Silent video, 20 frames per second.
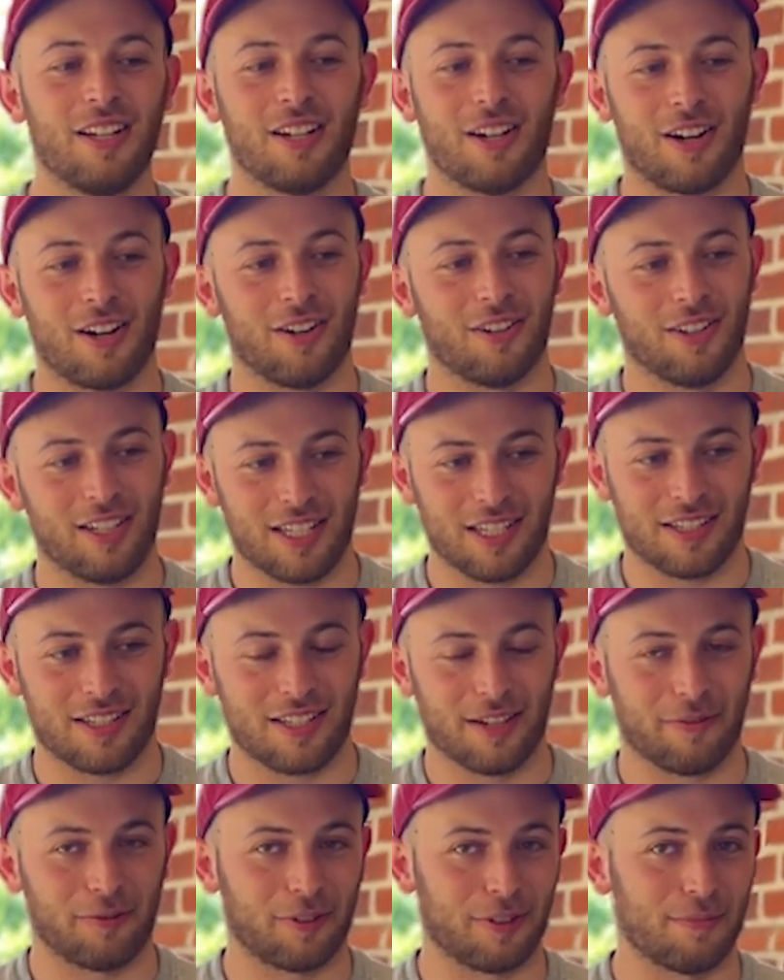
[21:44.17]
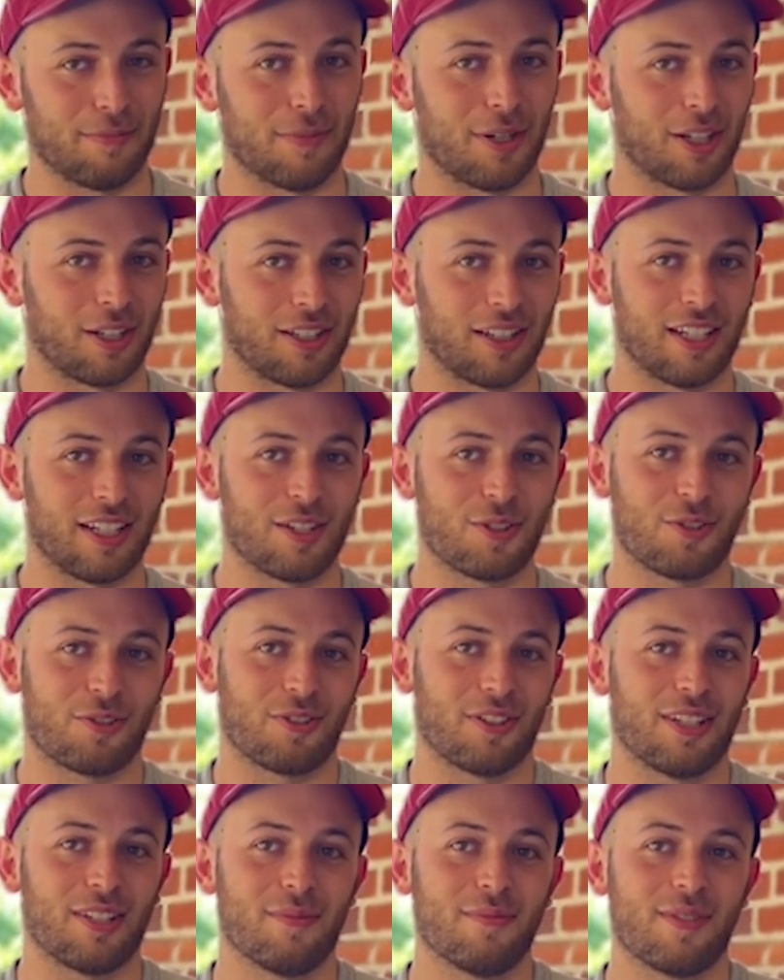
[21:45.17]
all these different marketing
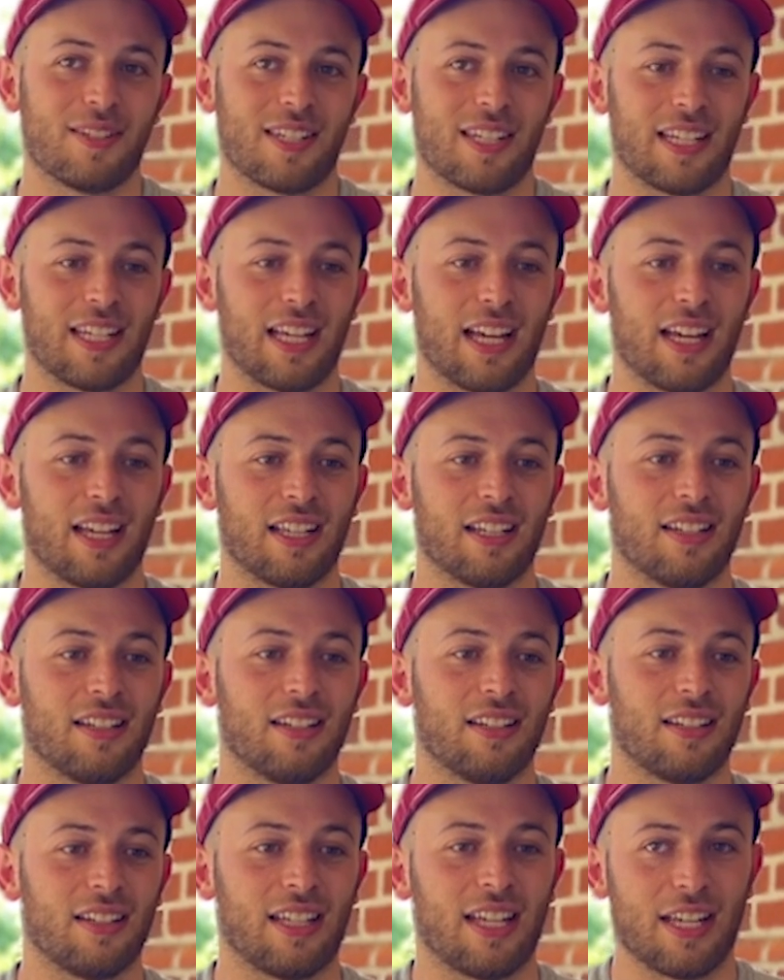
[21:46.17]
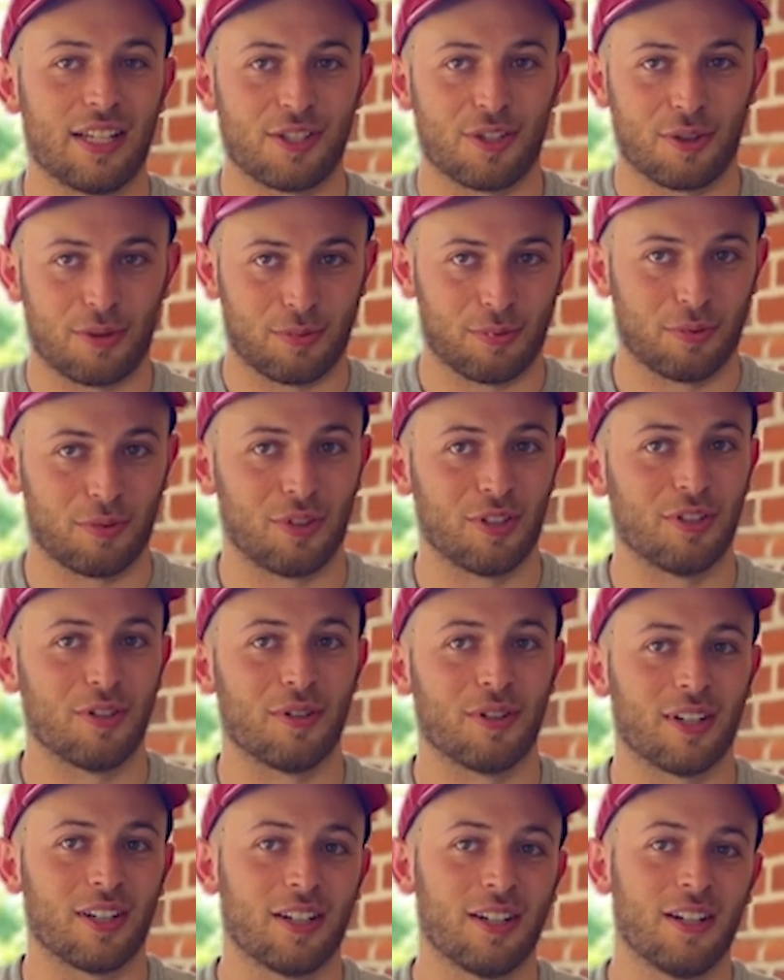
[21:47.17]
streams to get kids through the
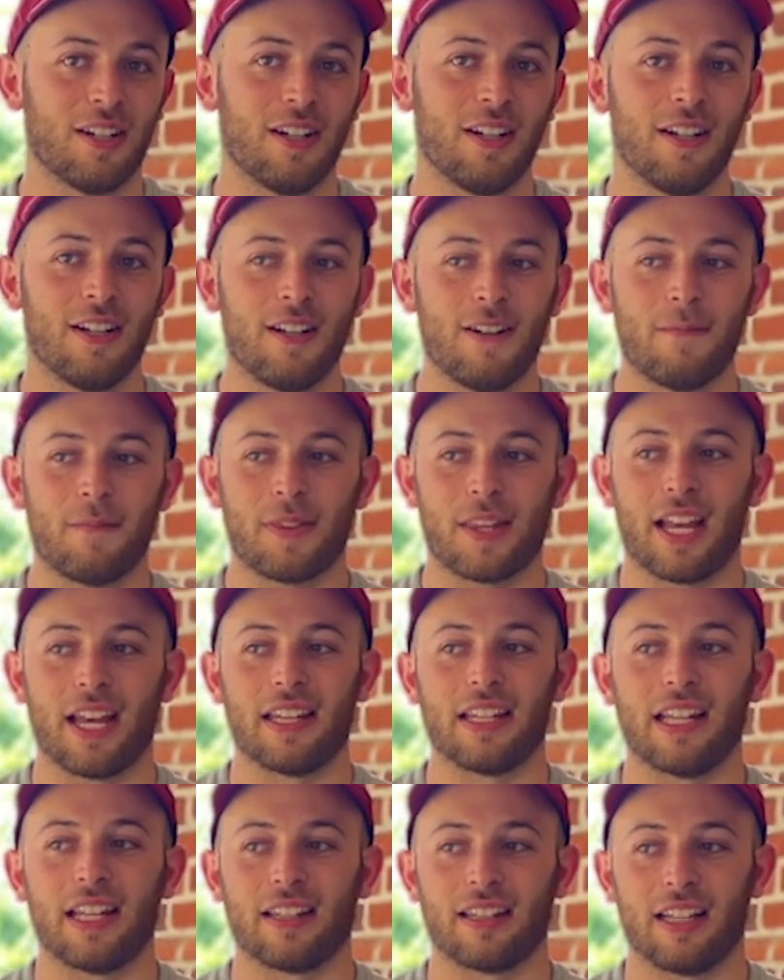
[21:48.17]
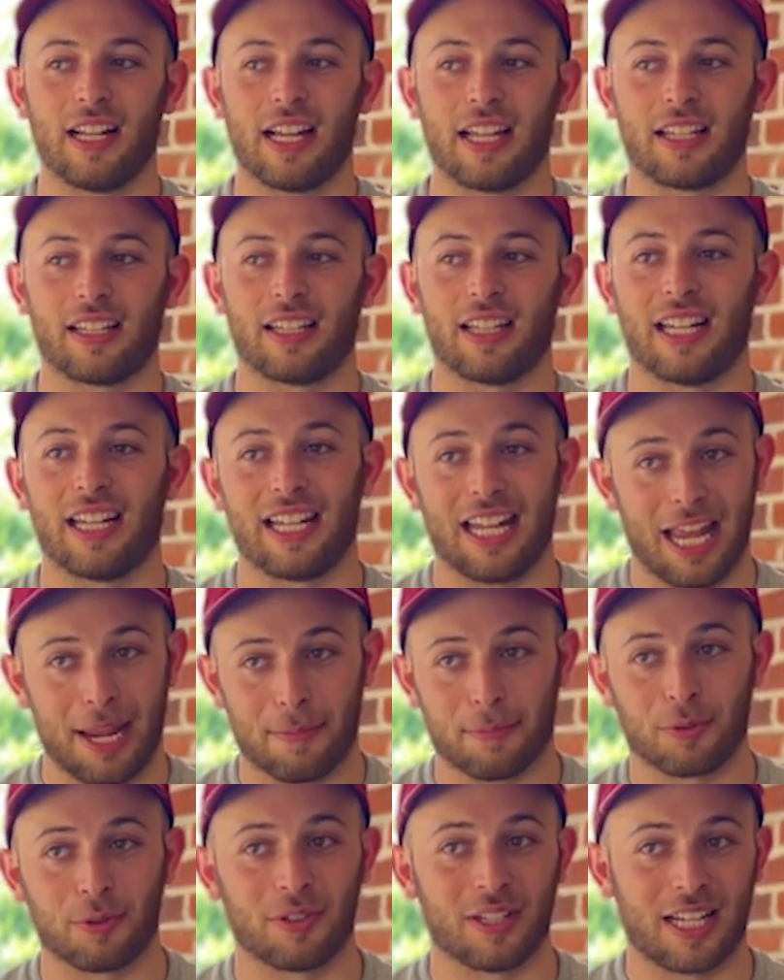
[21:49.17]
door. And then like in
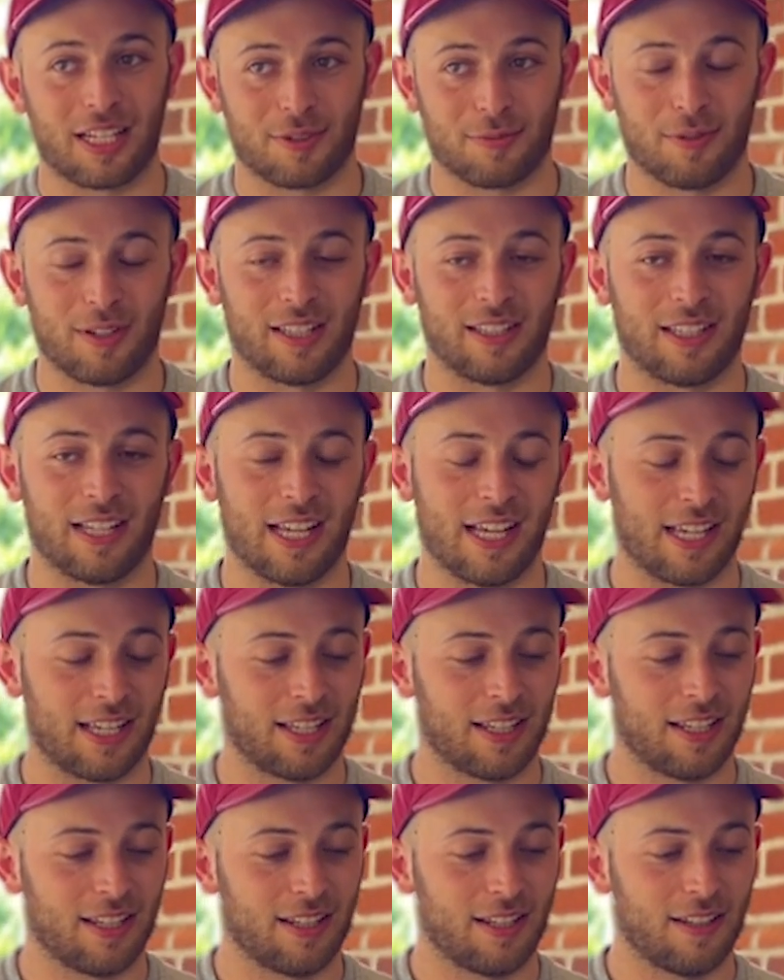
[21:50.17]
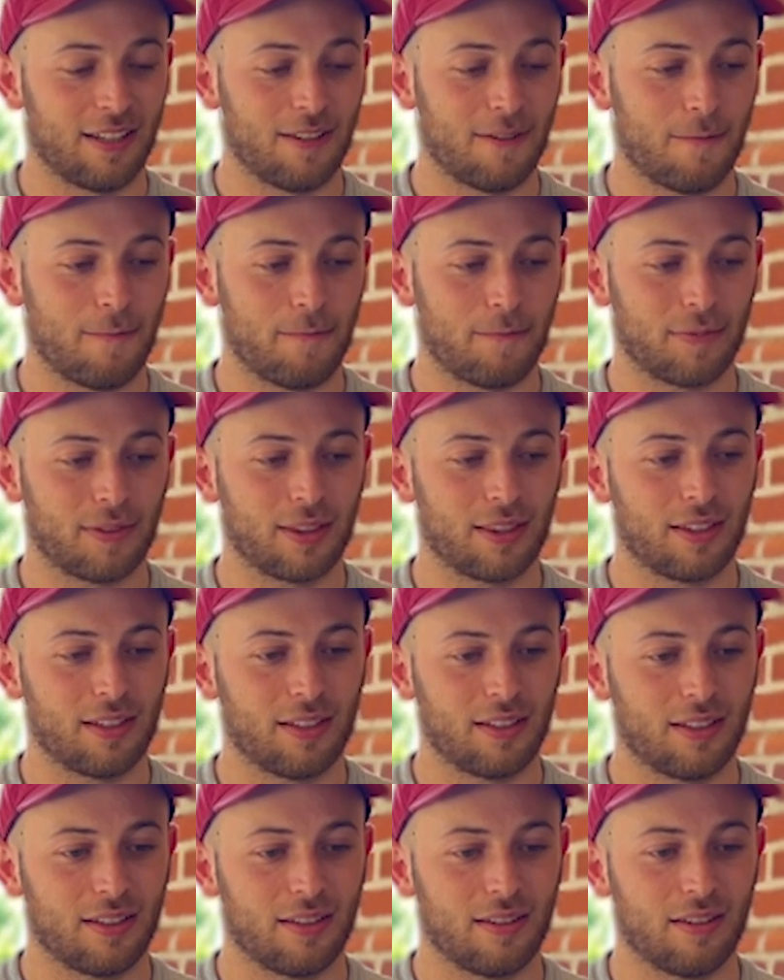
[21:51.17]
April, that's when like
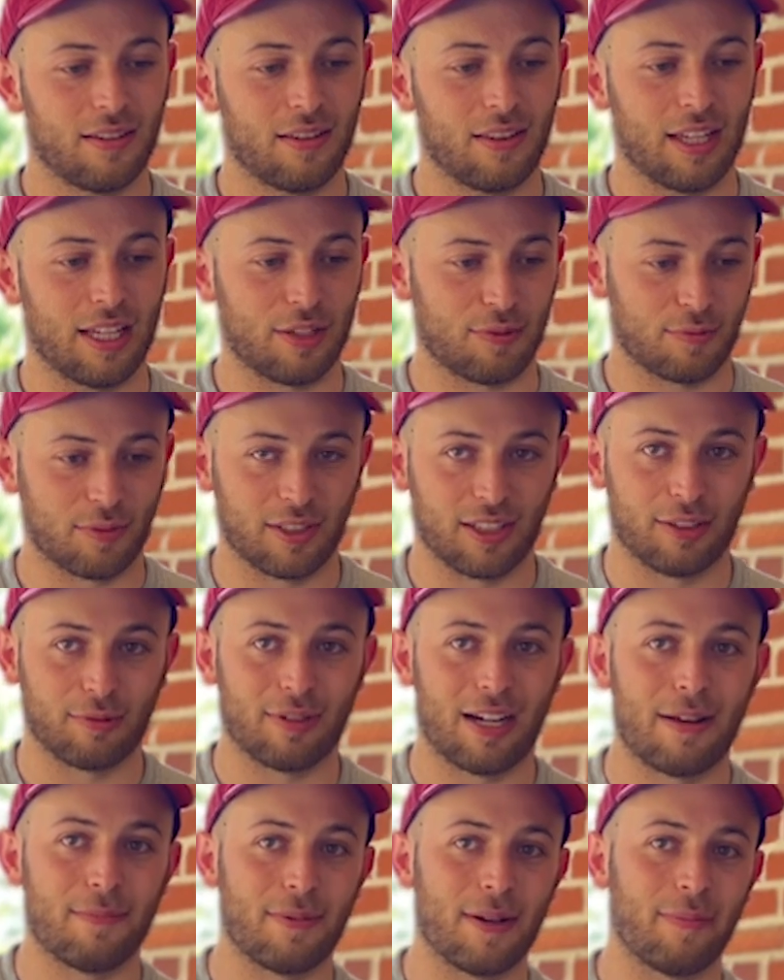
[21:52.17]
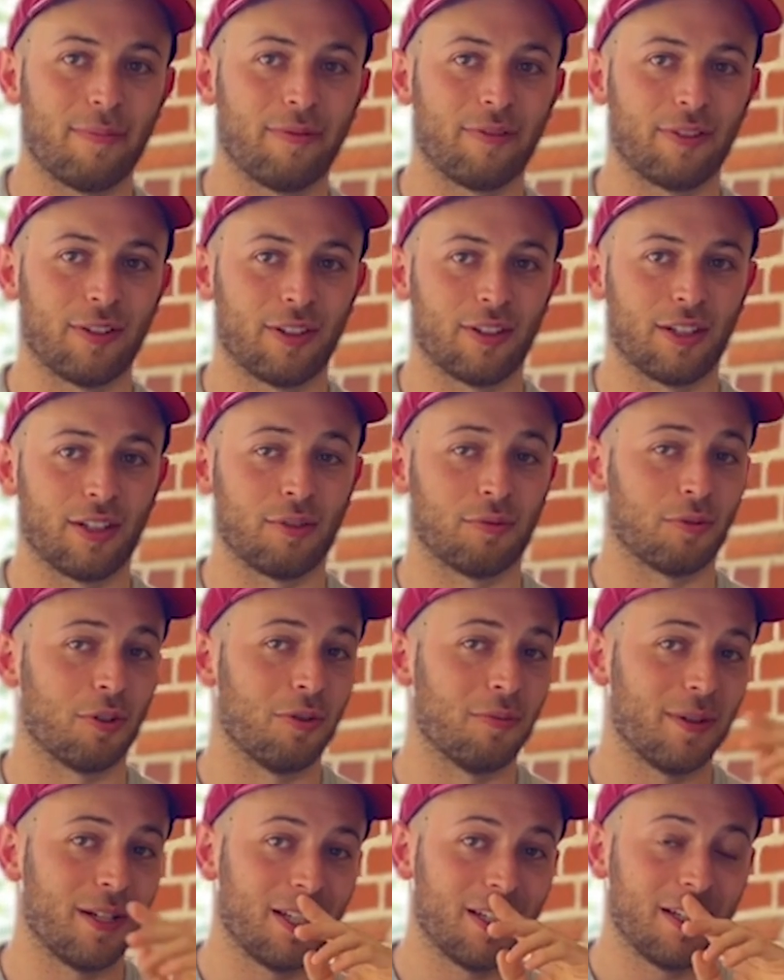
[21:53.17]
things really ramp up for
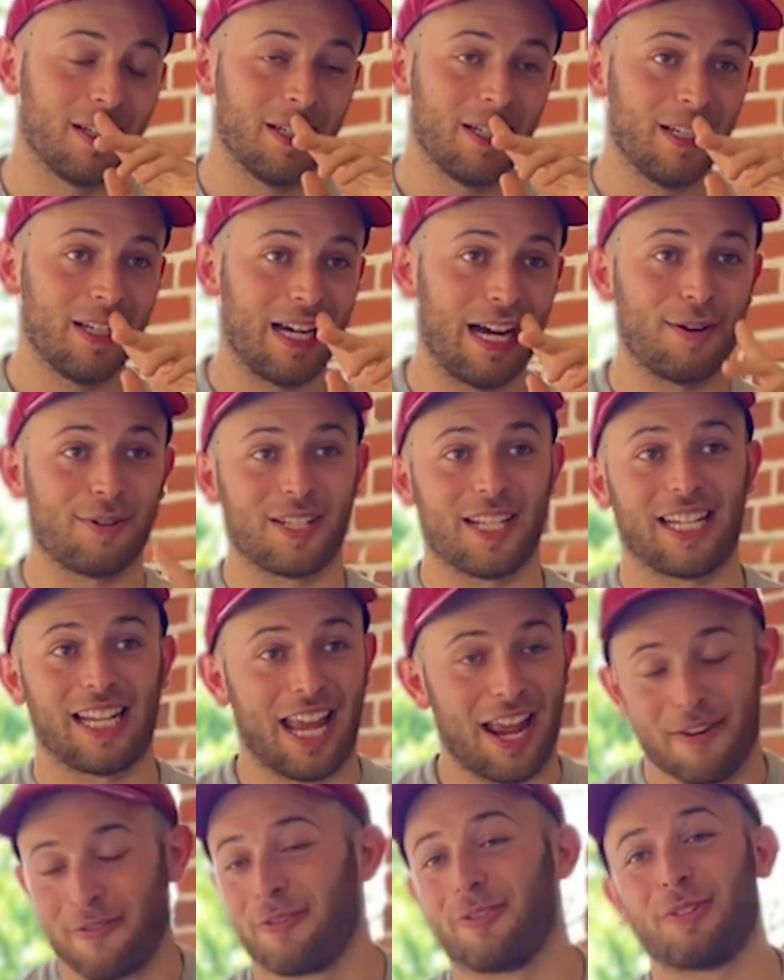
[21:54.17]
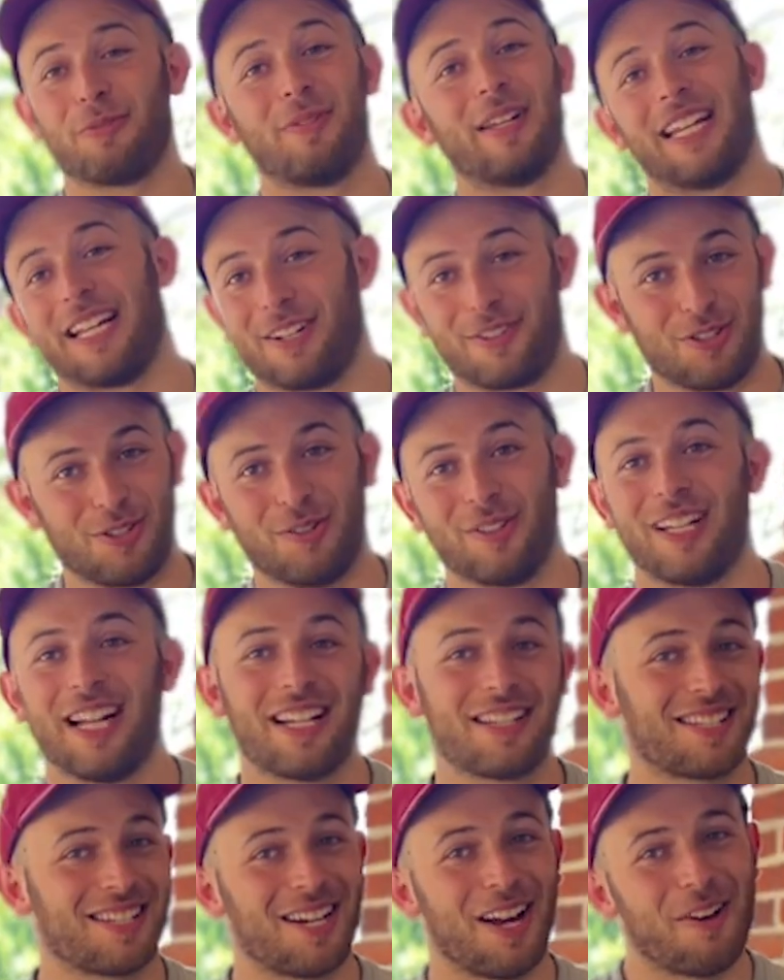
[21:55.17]
enrollment. I was like every week I was doing
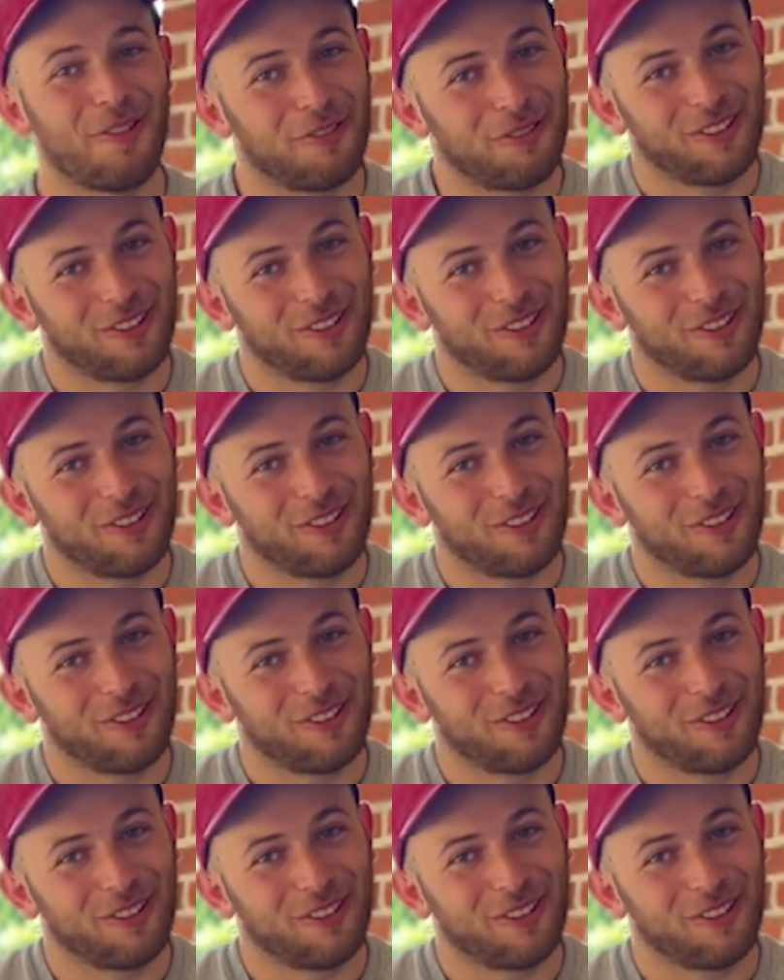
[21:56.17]
that stuff.